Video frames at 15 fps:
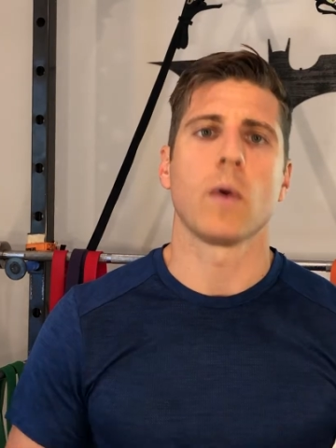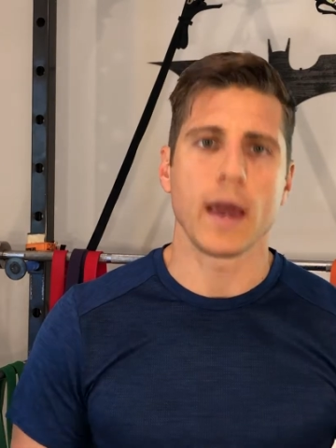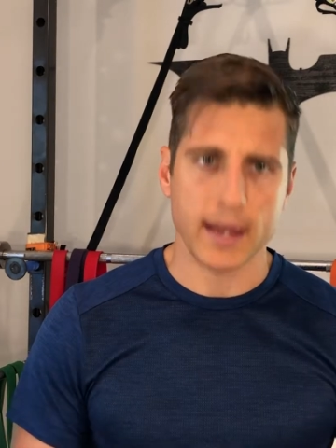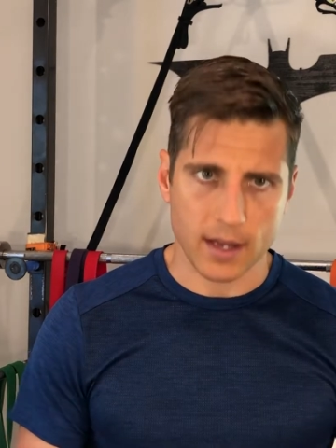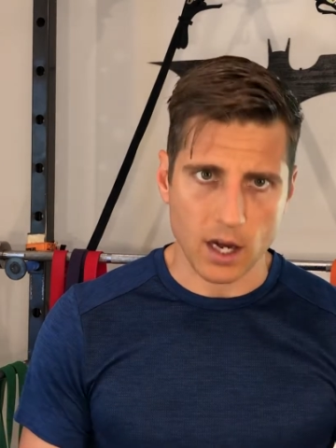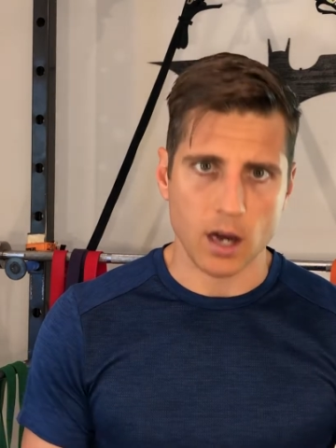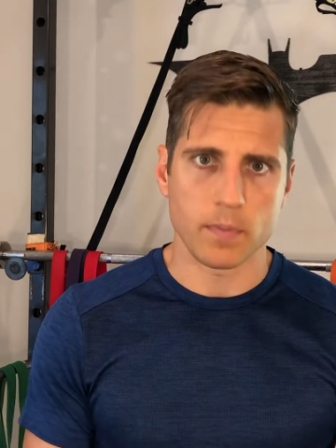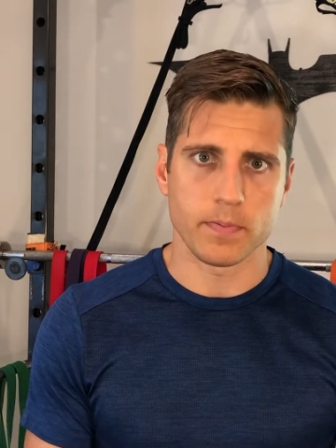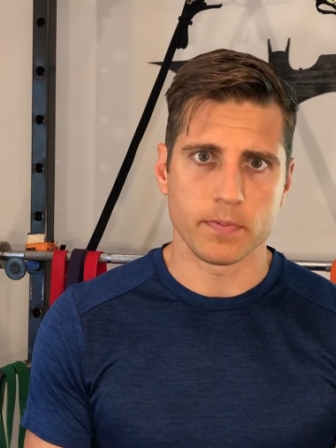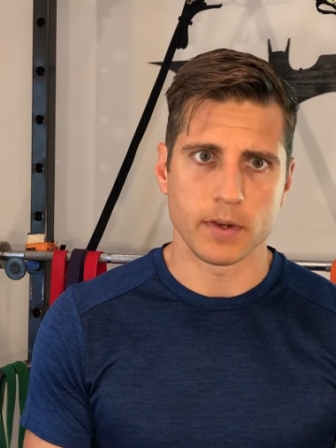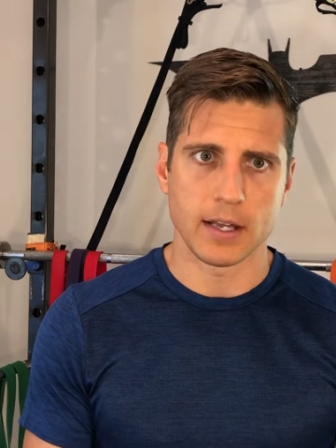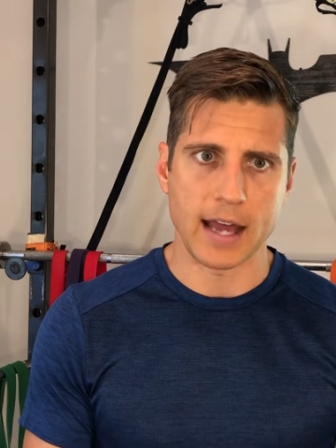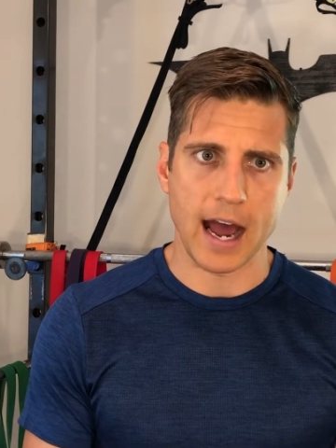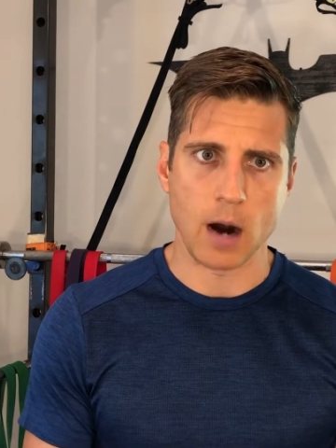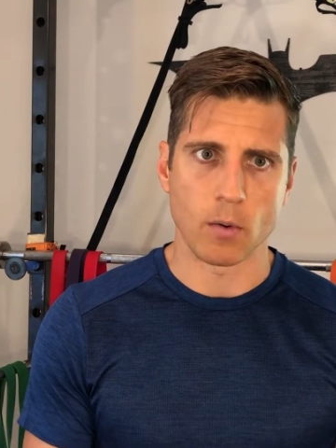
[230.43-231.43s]
wake up
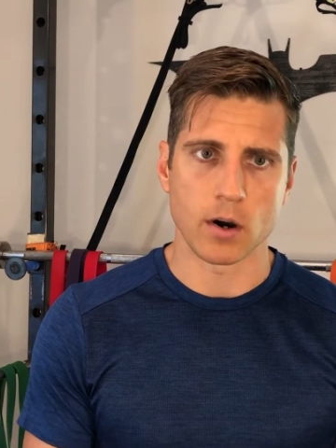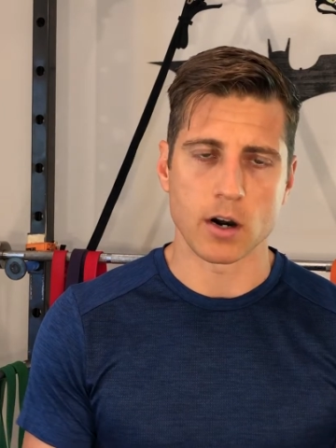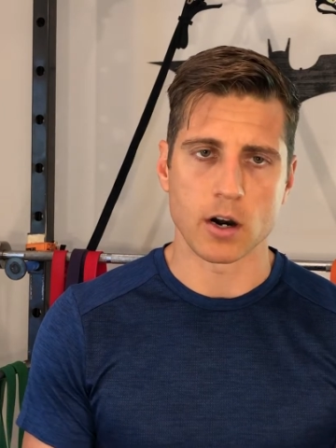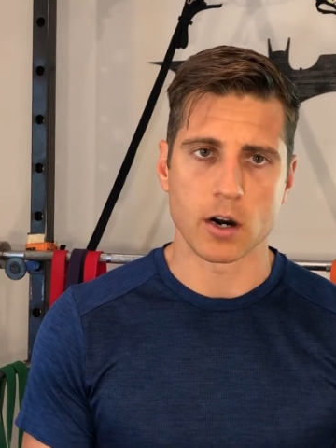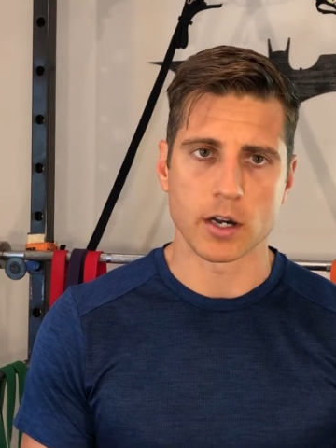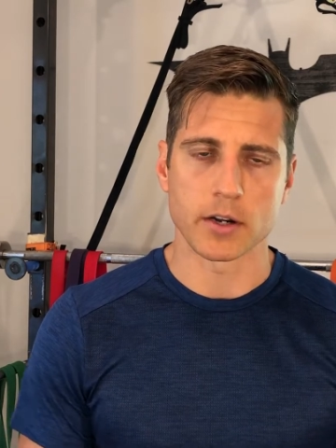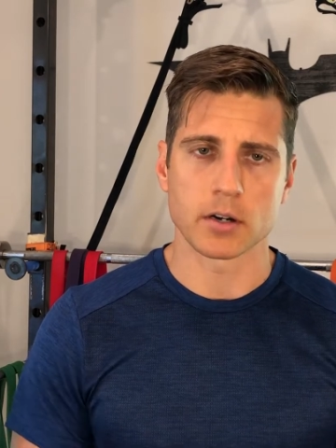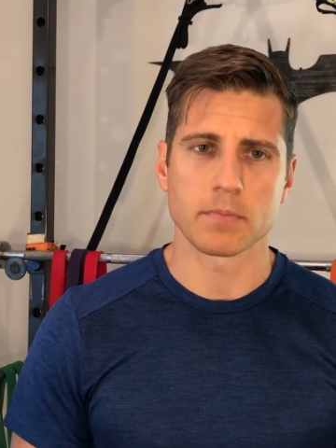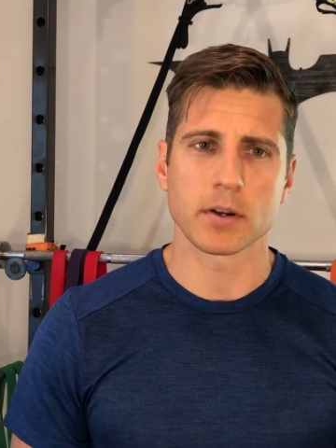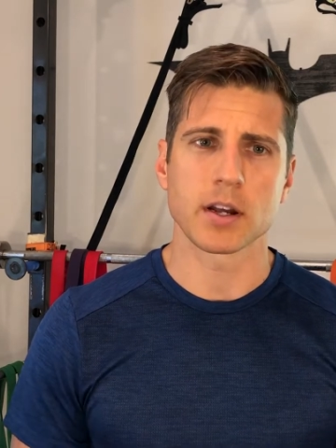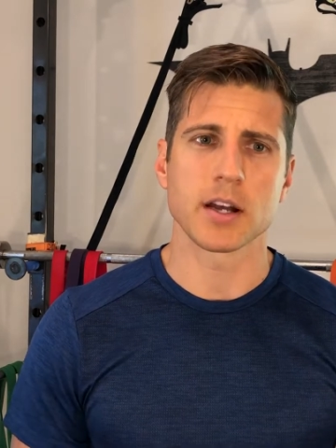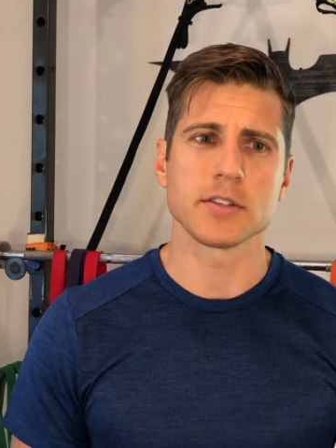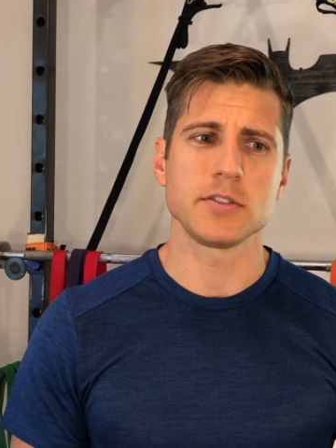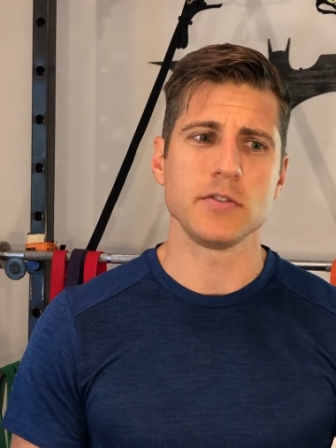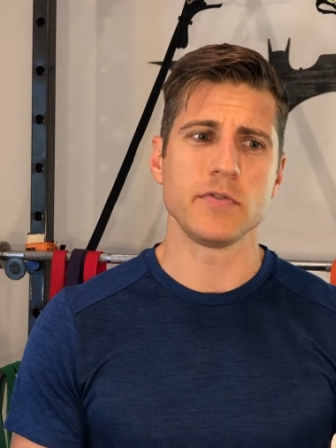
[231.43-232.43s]
an hour earlier
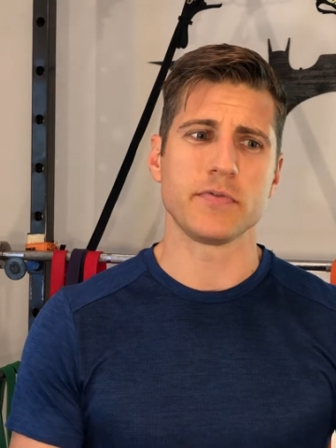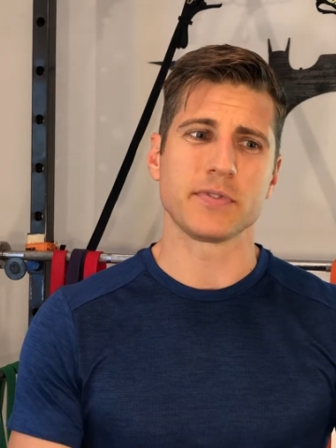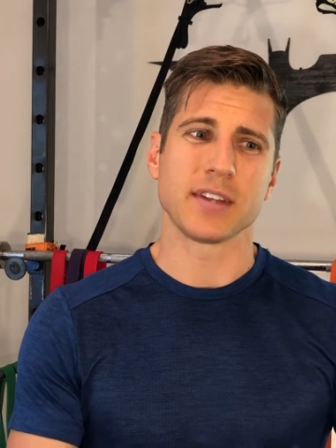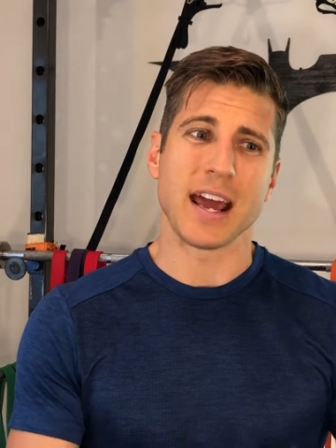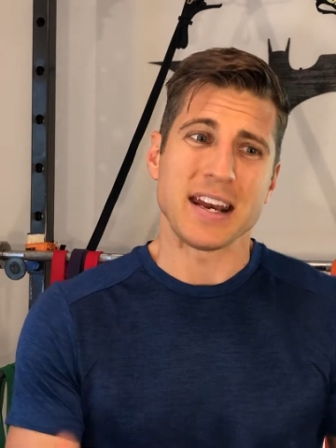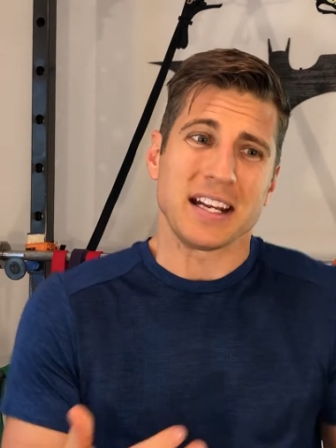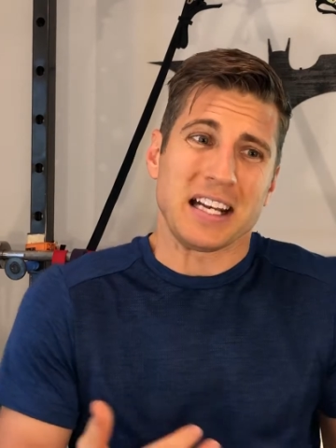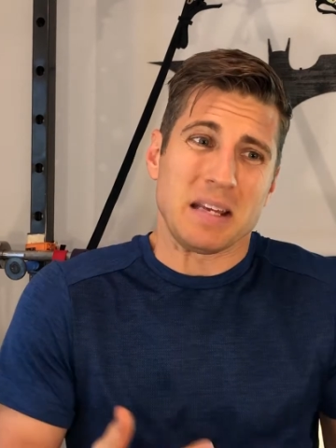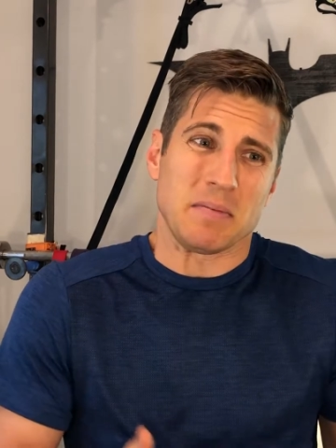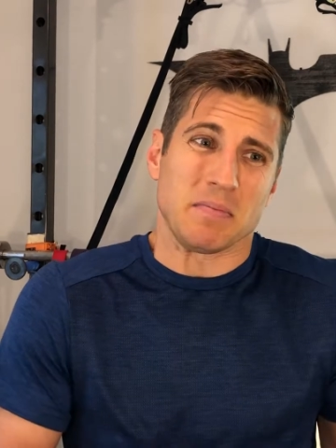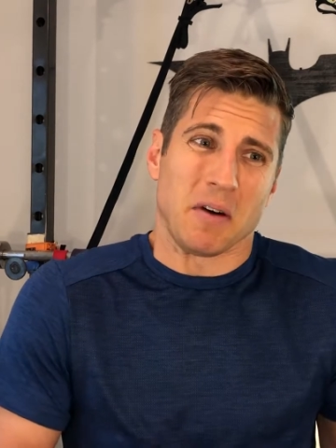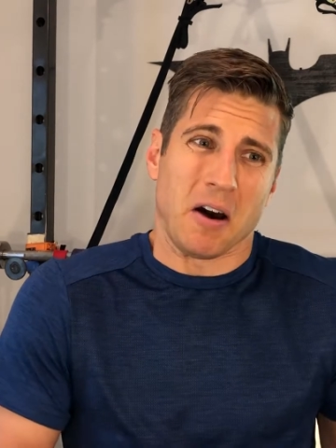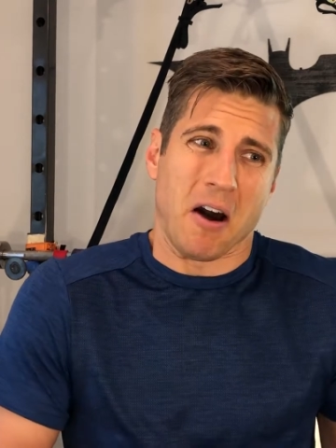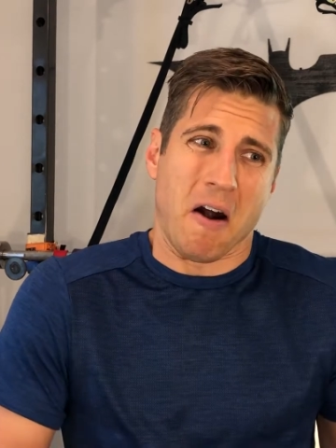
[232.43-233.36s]
because you've technically